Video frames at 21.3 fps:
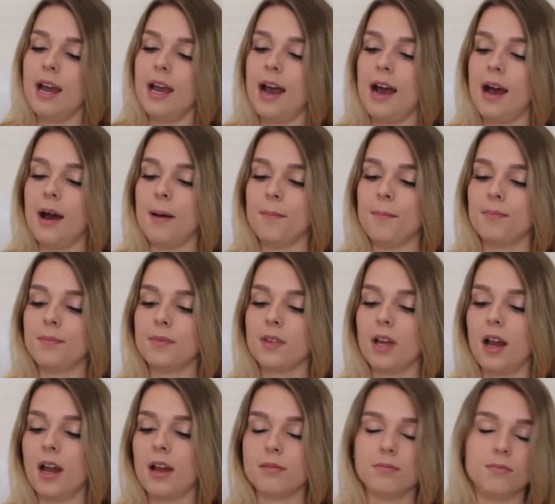
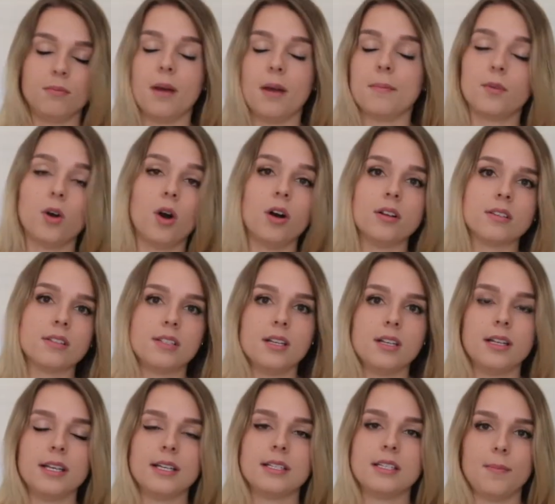I'm
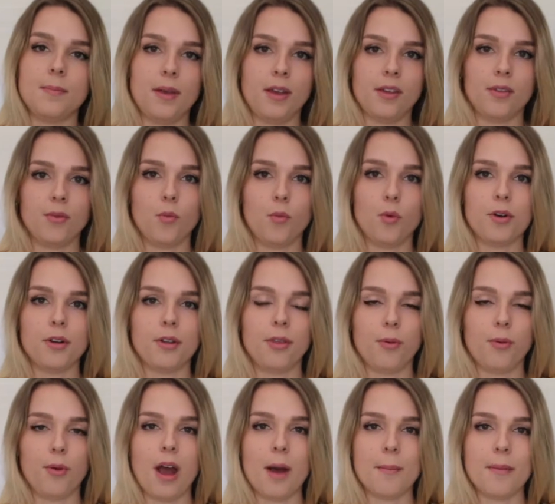constantly sipping water
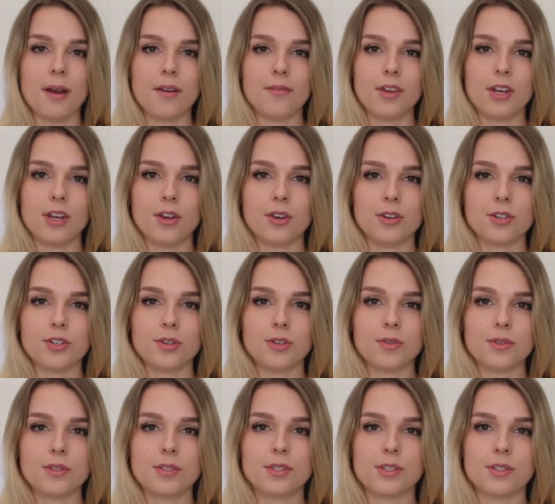throughout my video
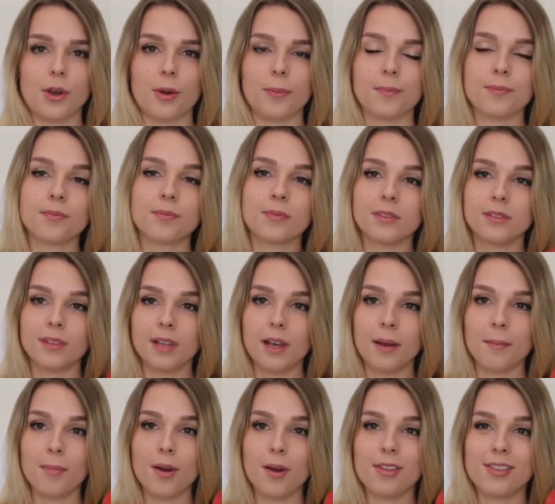shoots. So
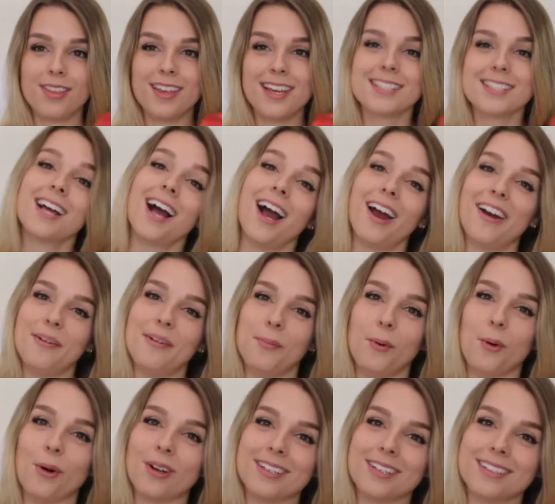both of these are
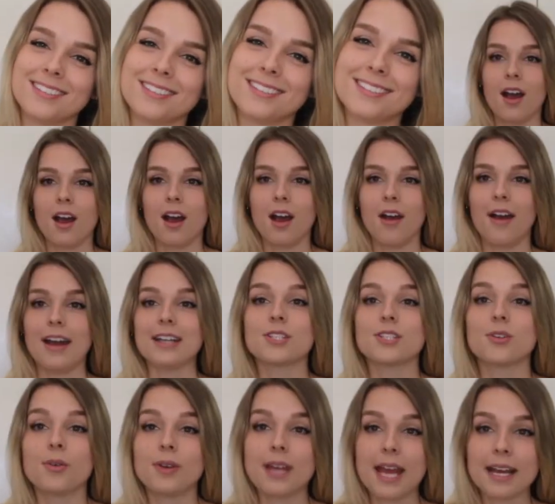important. All right,
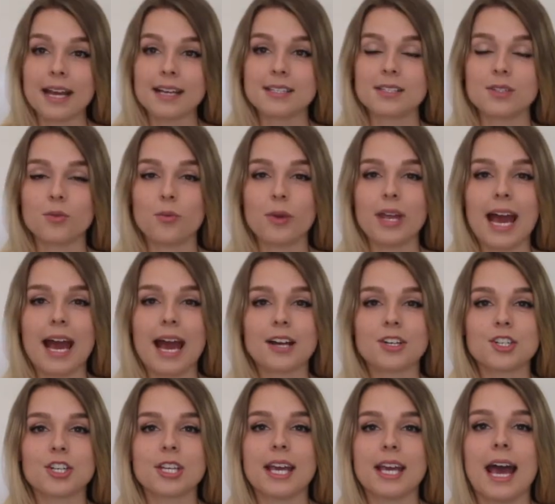so next we
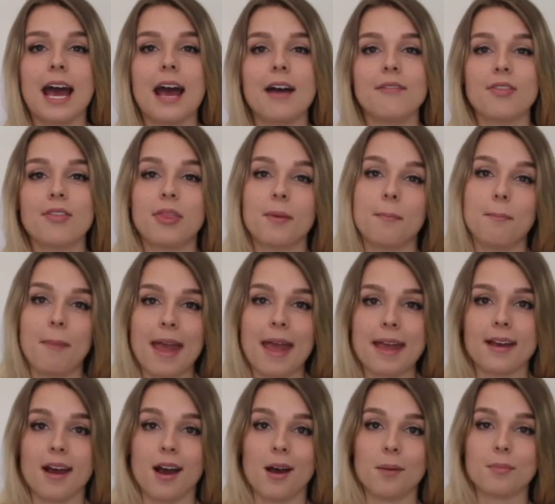actually have the
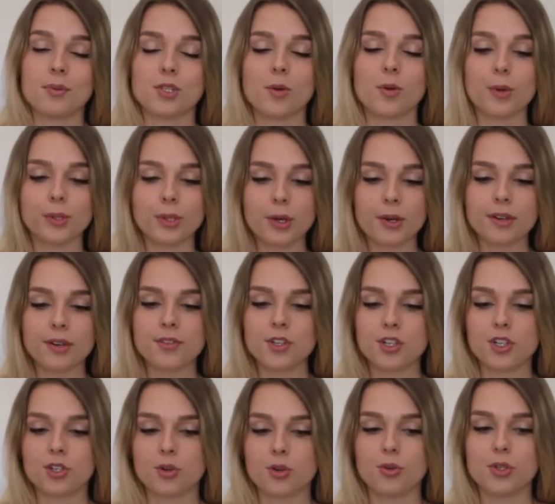makeup. So a lot of
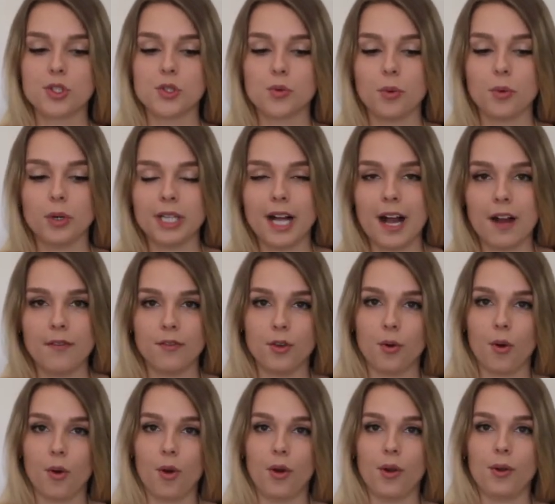shoots will have
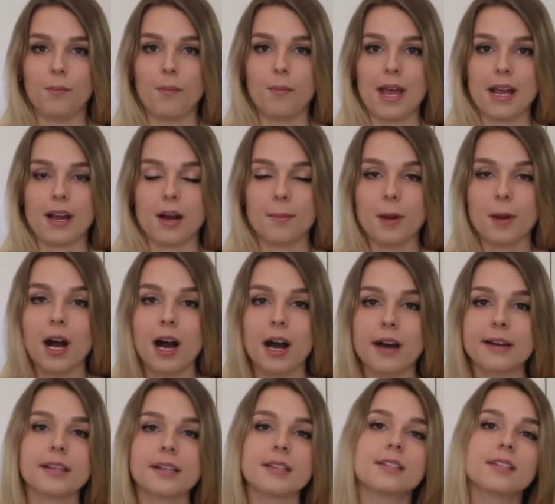your own makeup
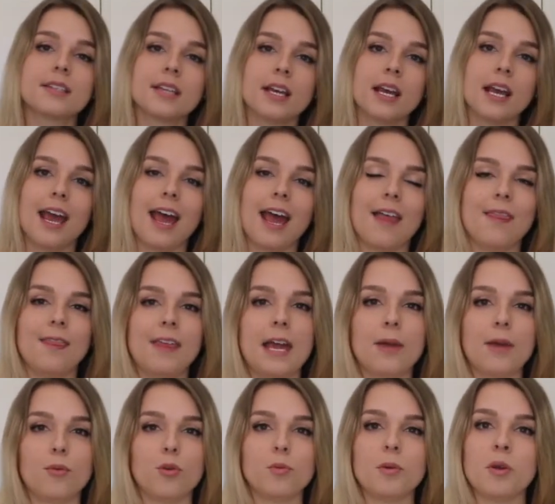artist and
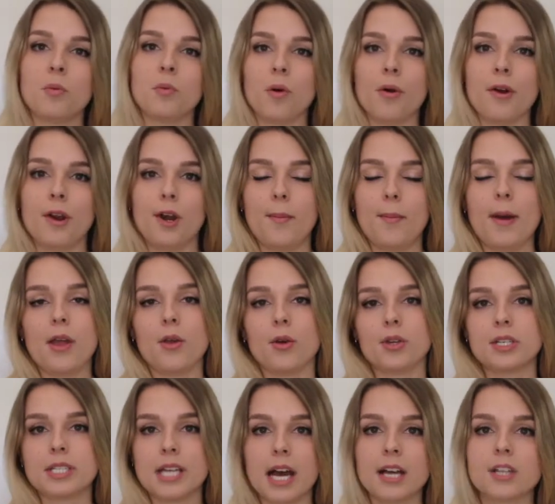they will be worried about
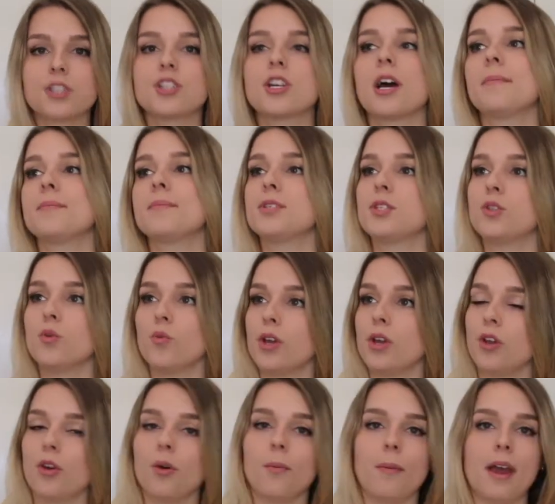your touch-ups,
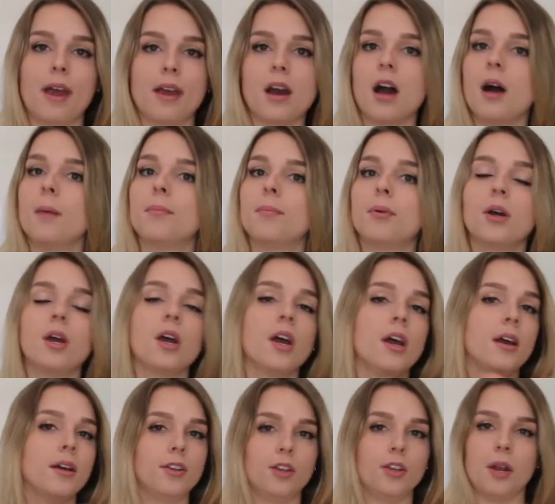doing your makeup,
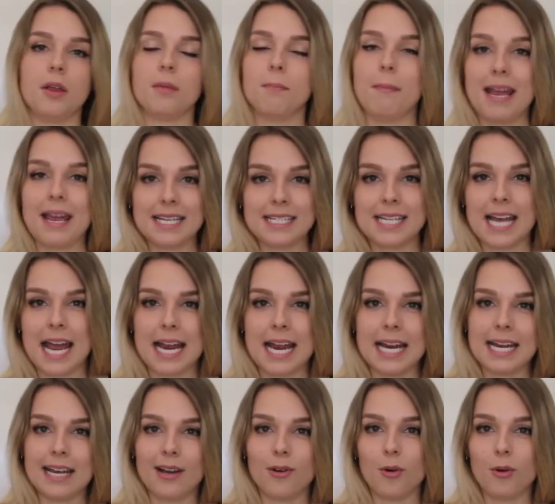you know,
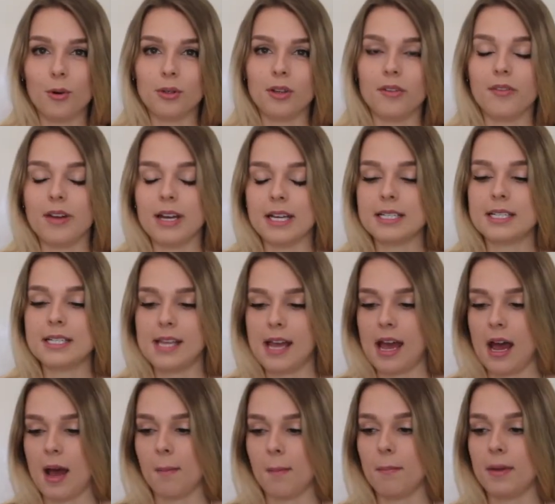maintaining all of it.
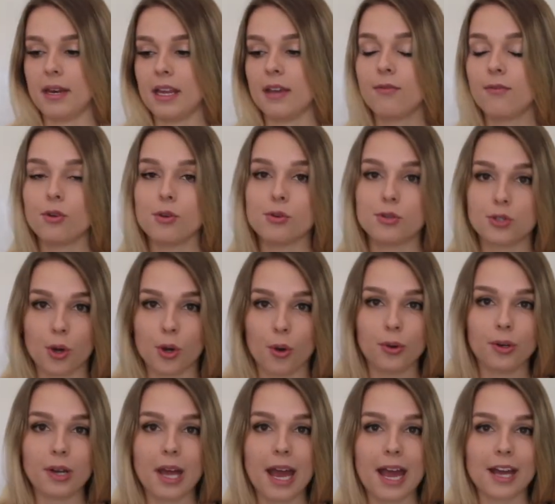But if you
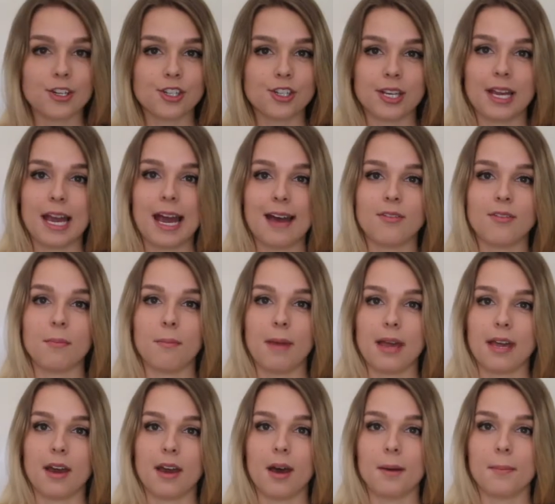don't actually have a
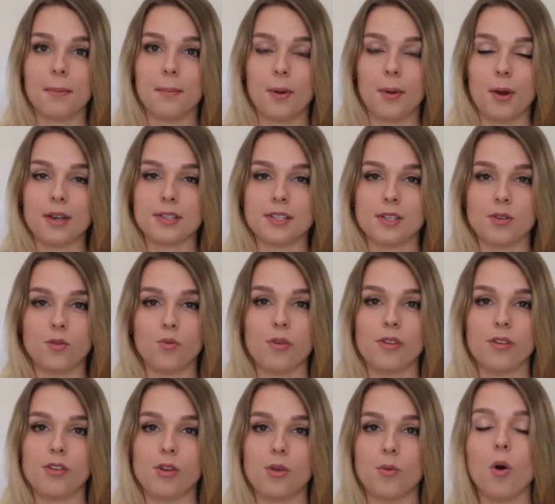makeup person
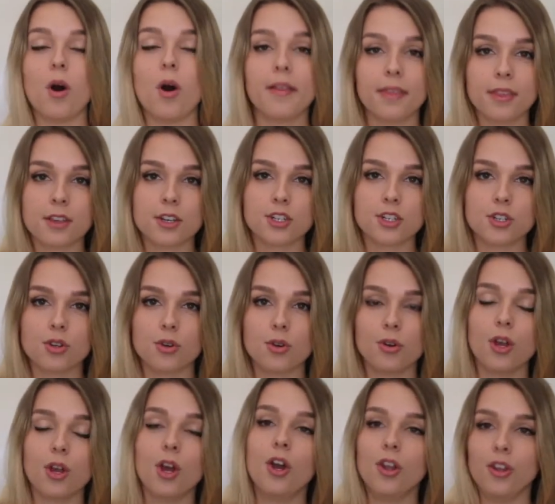with you on the
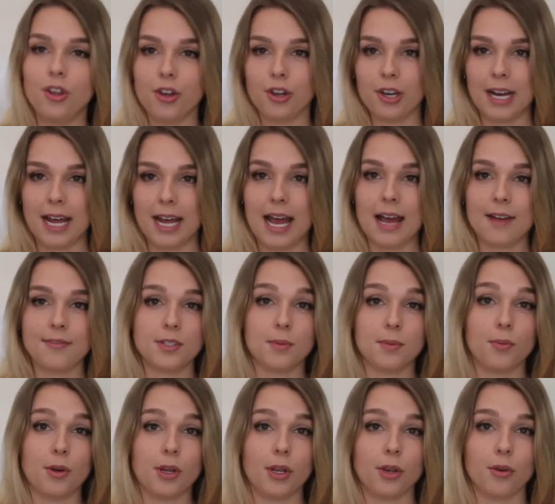shoot, you're gonna have to
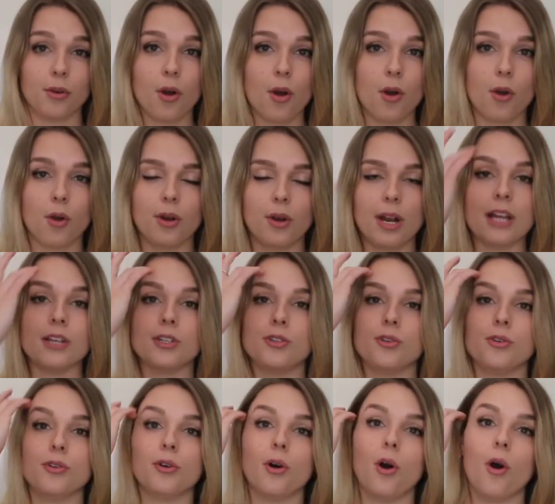bring your own and
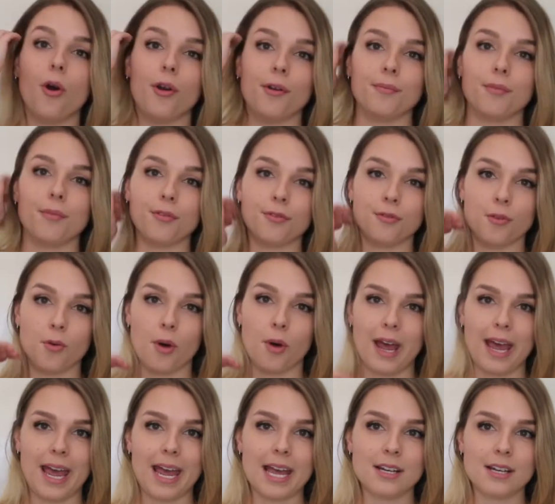do your own
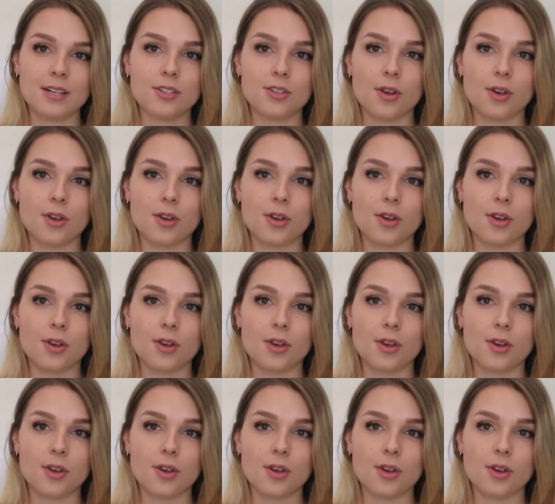beforehand.